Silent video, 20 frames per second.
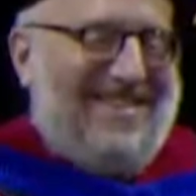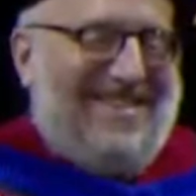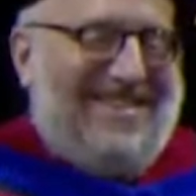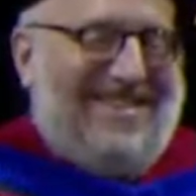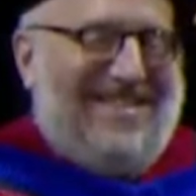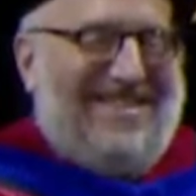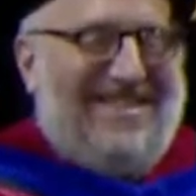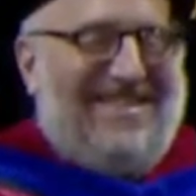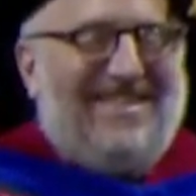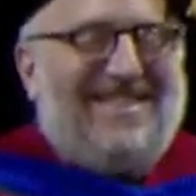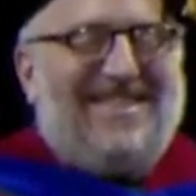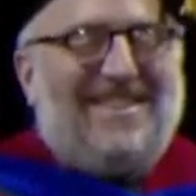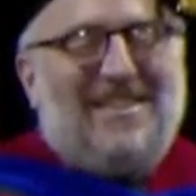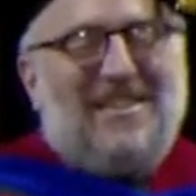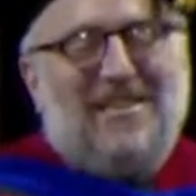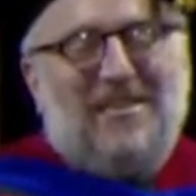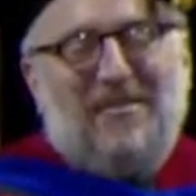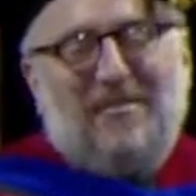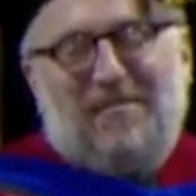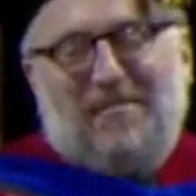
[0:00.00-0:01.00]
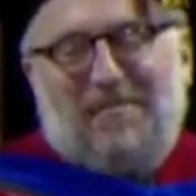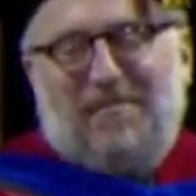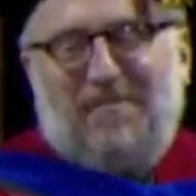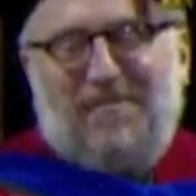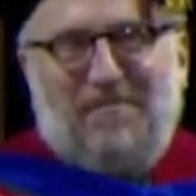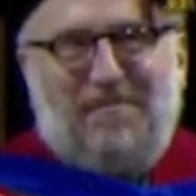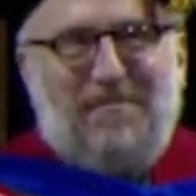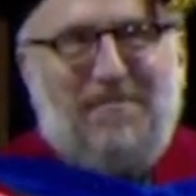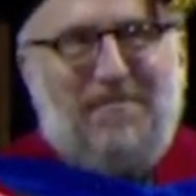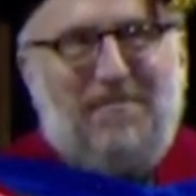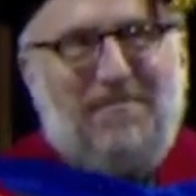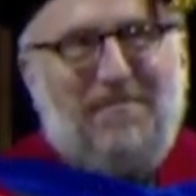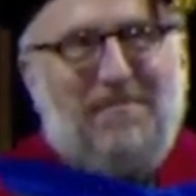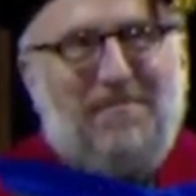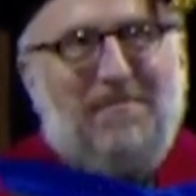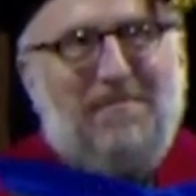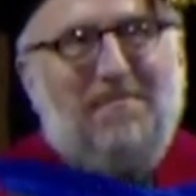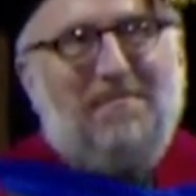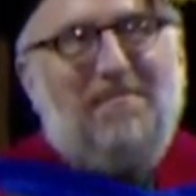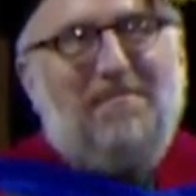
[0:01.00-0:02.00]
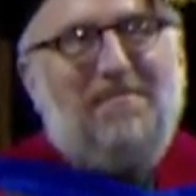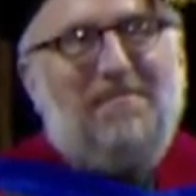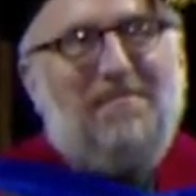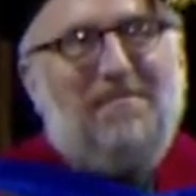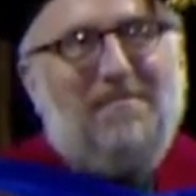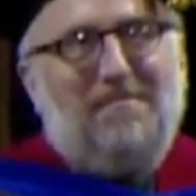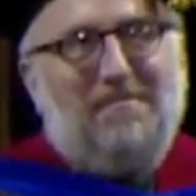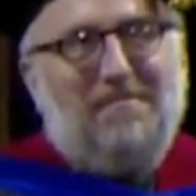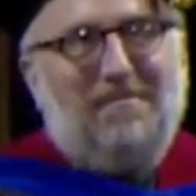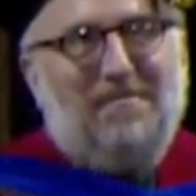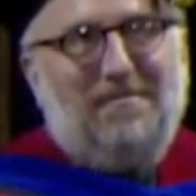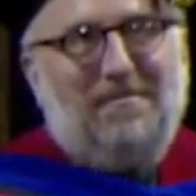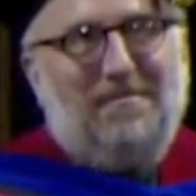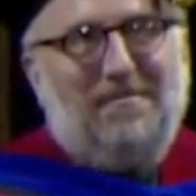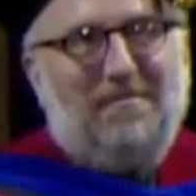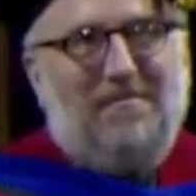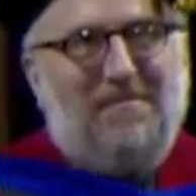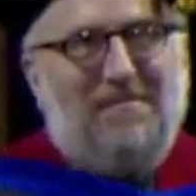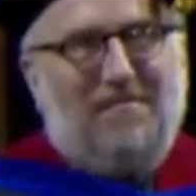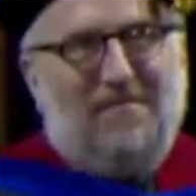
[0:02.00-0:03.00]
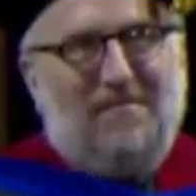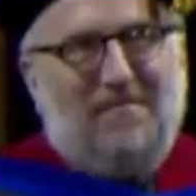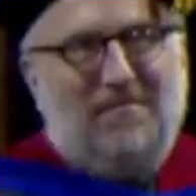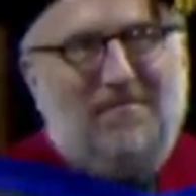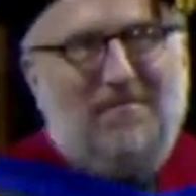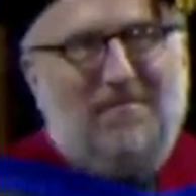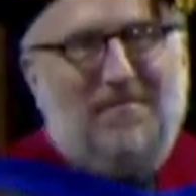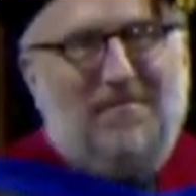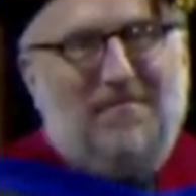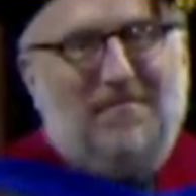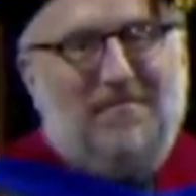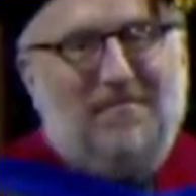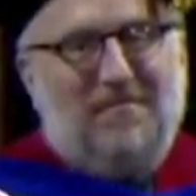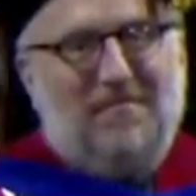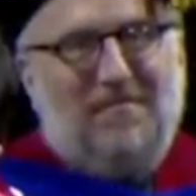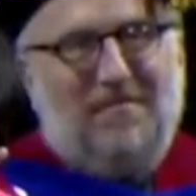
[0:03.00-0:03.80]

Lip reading: (silent)